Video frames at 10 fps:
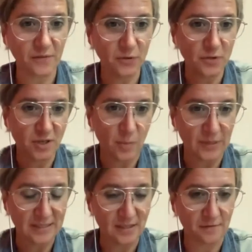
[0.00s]
have to stop
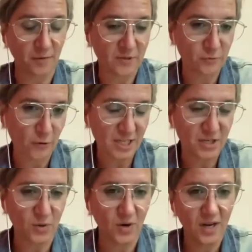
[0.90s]
and start from scratch,
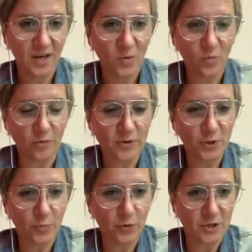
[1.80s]
or what was
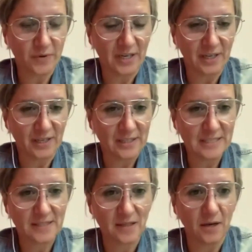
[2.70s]
your approach regarding
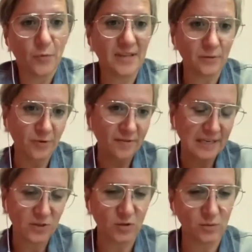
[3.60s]
this, uh, without
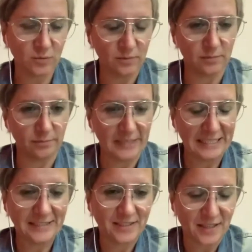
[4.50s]
revealing too
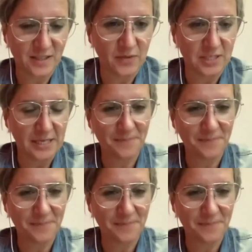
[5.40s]
many details, obviously?